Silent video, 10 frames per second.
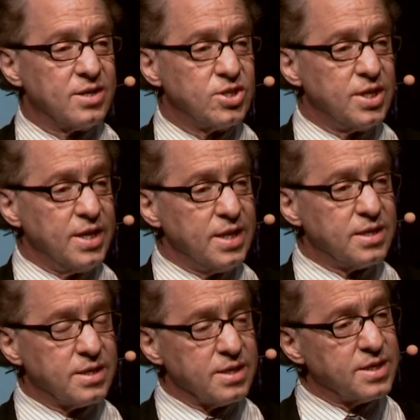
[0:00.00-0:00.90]
She
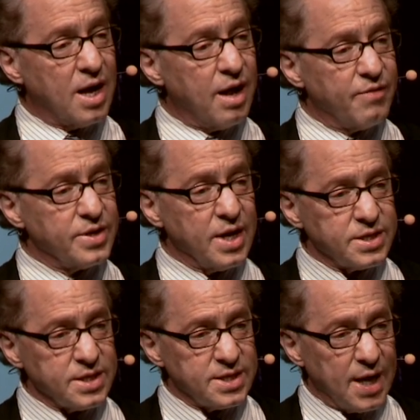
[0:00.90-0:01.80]
needs to solve a
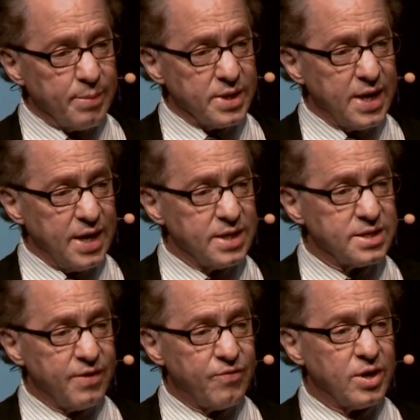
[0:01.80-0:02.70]
dozen
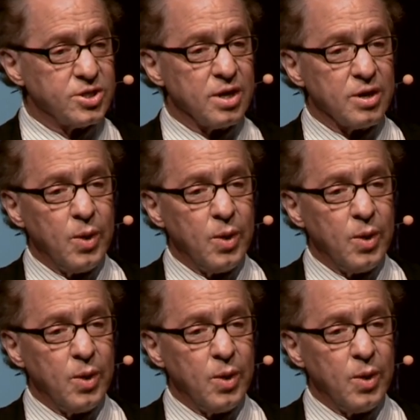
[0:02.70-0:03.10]
simultaneous differential